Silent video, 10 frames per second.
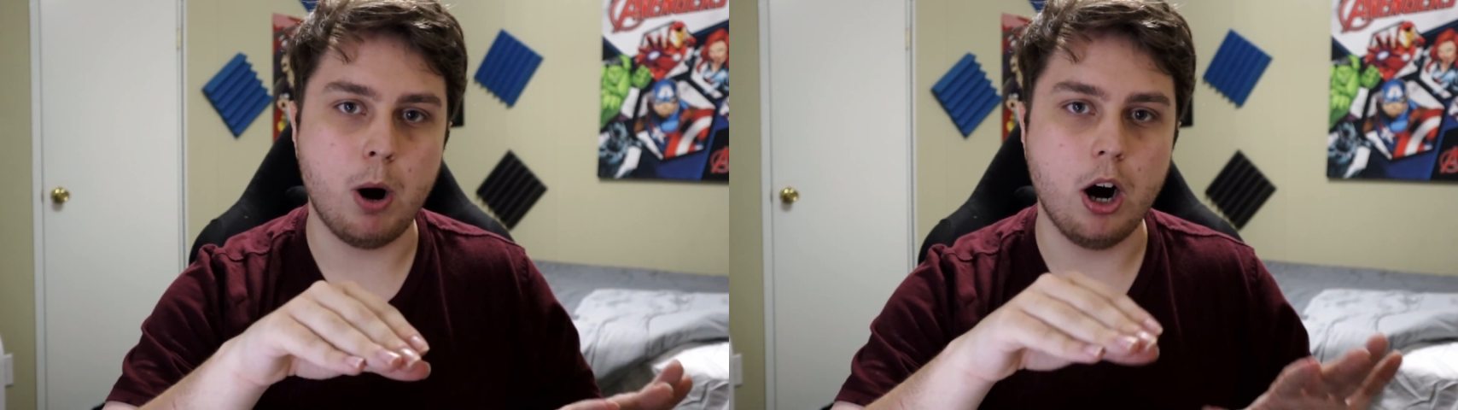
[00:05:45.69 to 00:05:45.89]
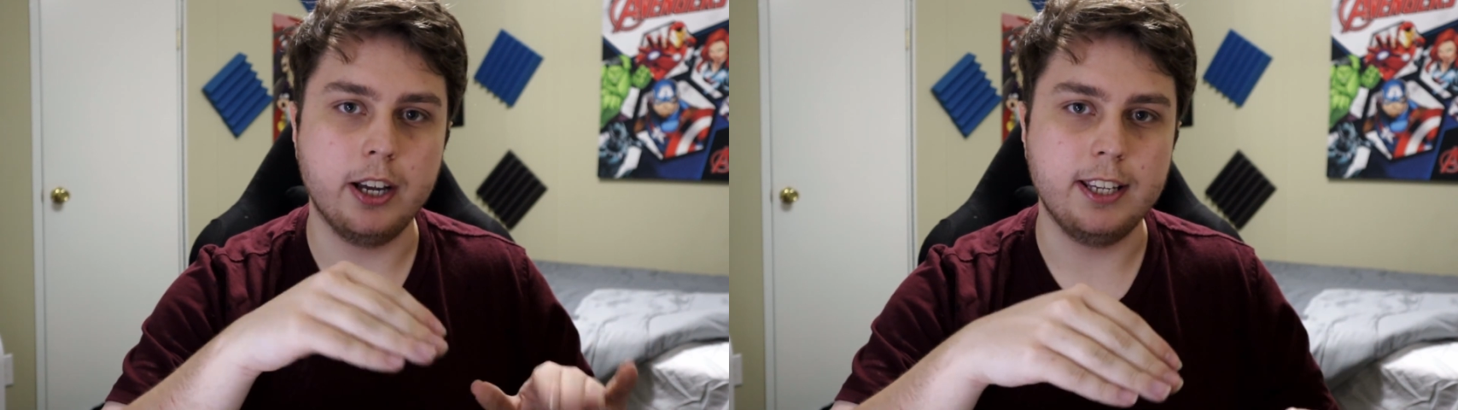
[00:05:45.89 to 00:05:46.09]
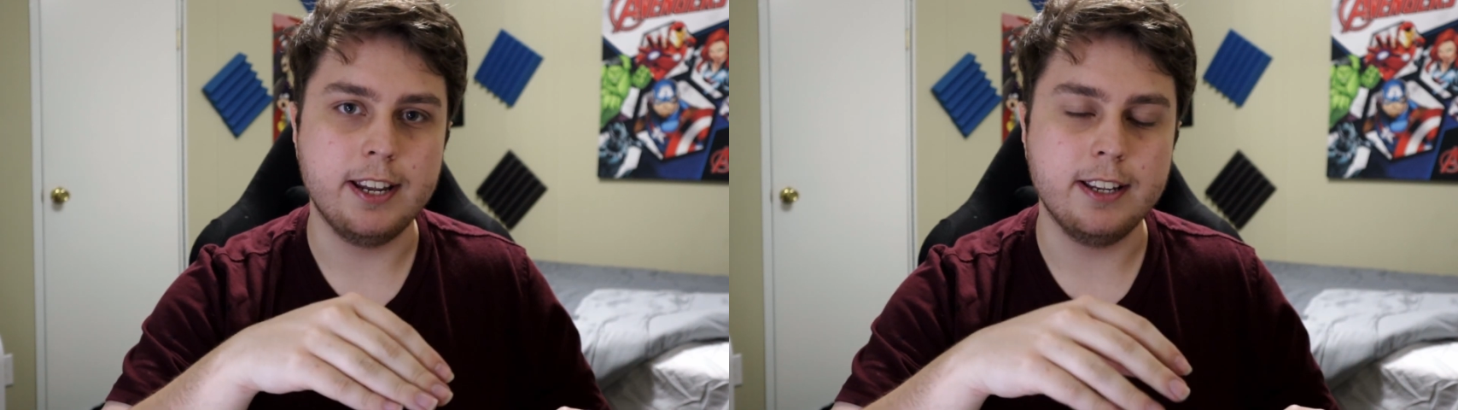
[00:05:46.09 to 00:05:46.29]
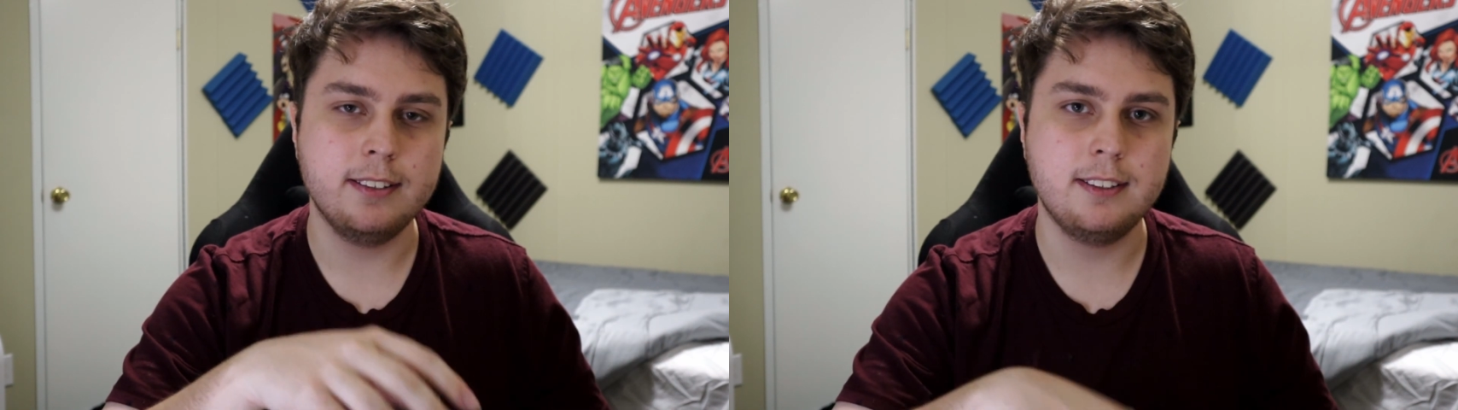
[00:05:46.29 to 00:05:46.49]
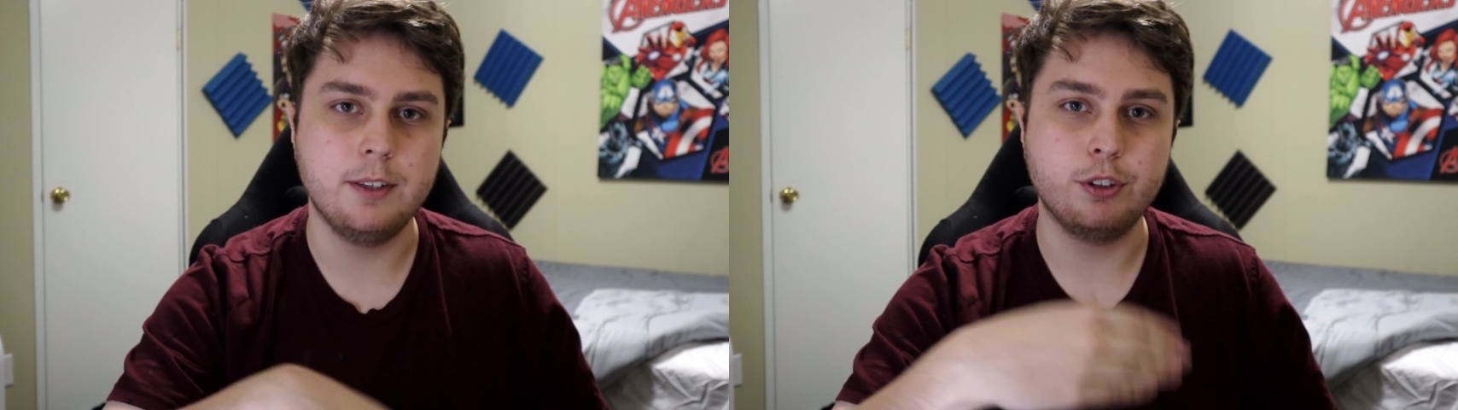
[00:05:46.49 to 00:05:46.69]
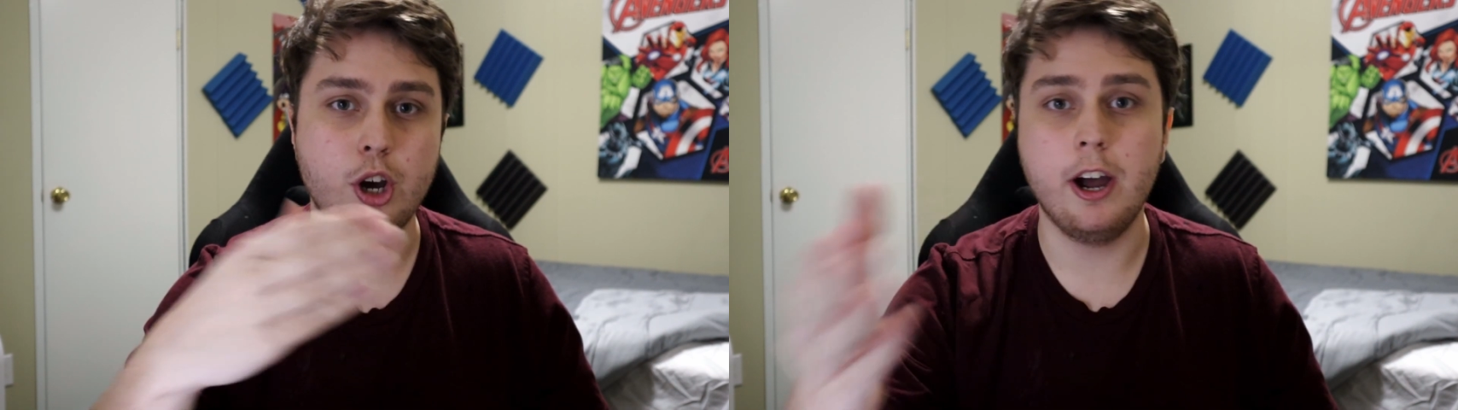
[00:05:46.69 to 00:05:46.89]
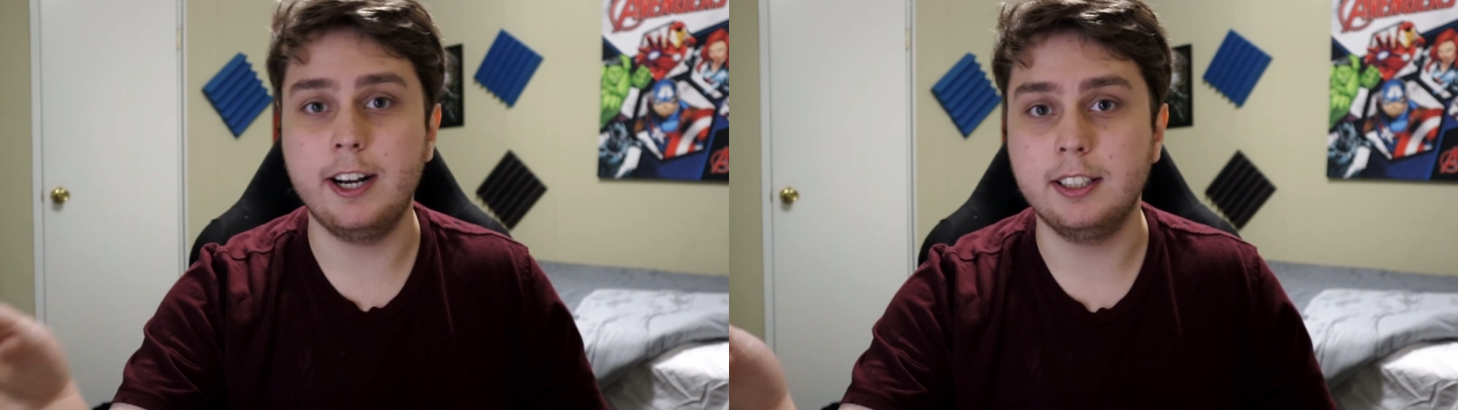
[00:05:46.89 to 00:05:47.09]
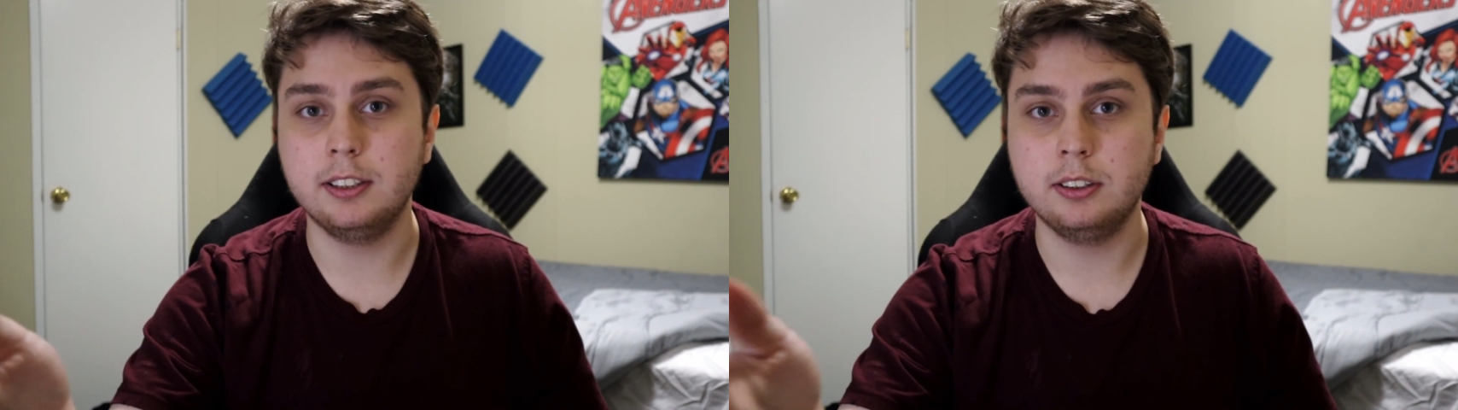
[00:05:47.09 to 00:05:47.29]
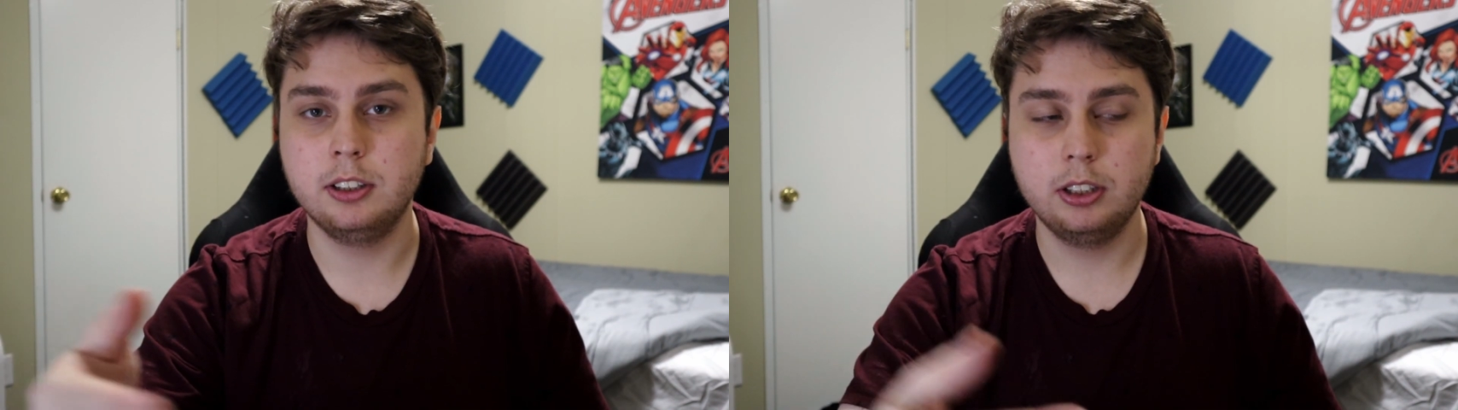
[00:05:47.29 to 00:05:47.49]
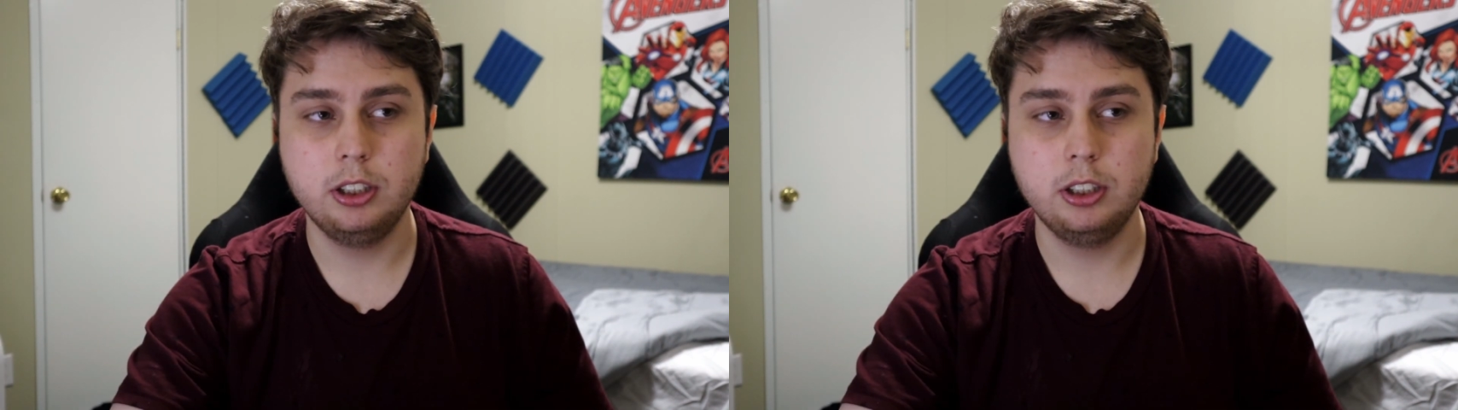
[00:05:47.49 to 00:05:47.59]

part is if you go ahead and